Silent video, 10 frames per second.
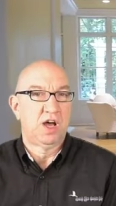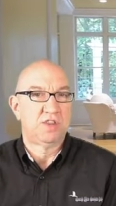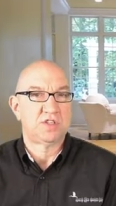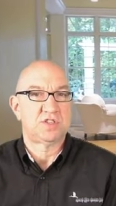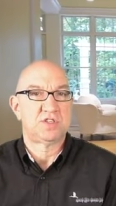
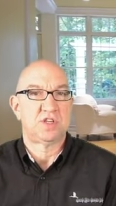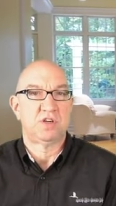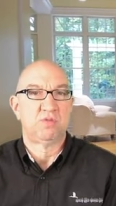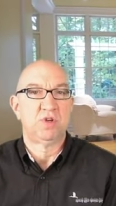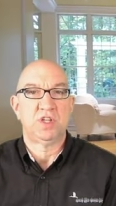This is a
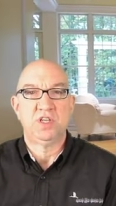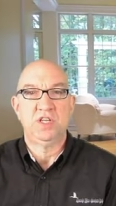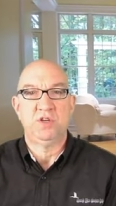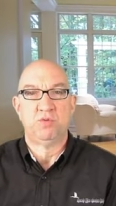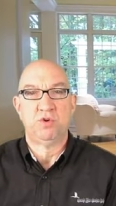really
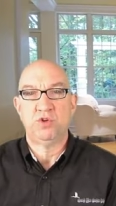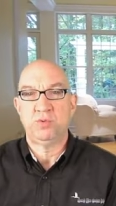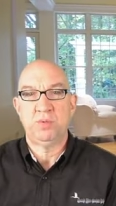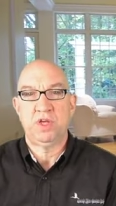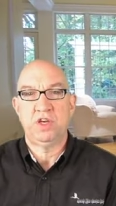neat
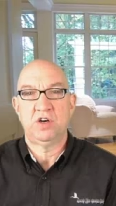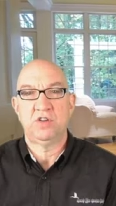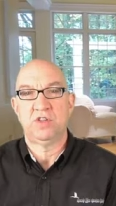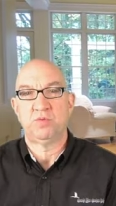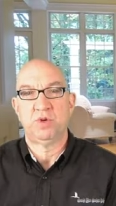room here
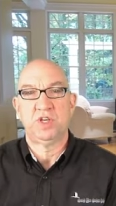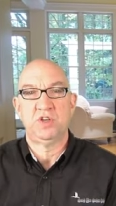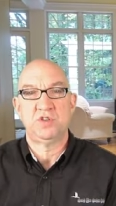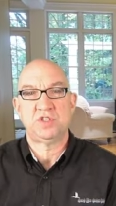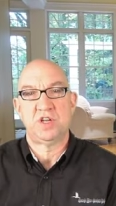that we
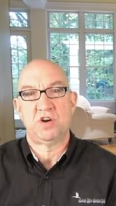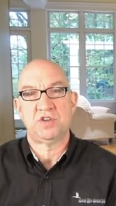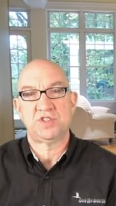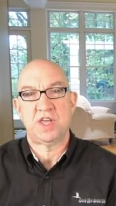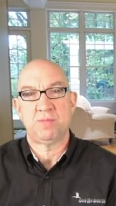used in our
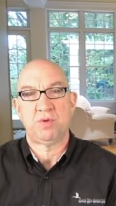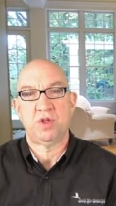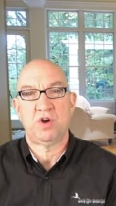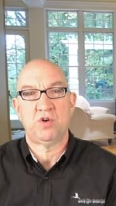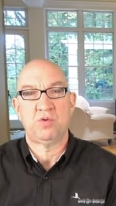sample
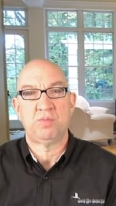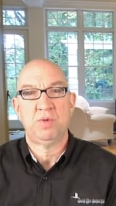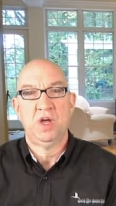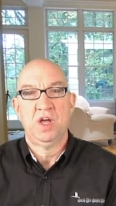home,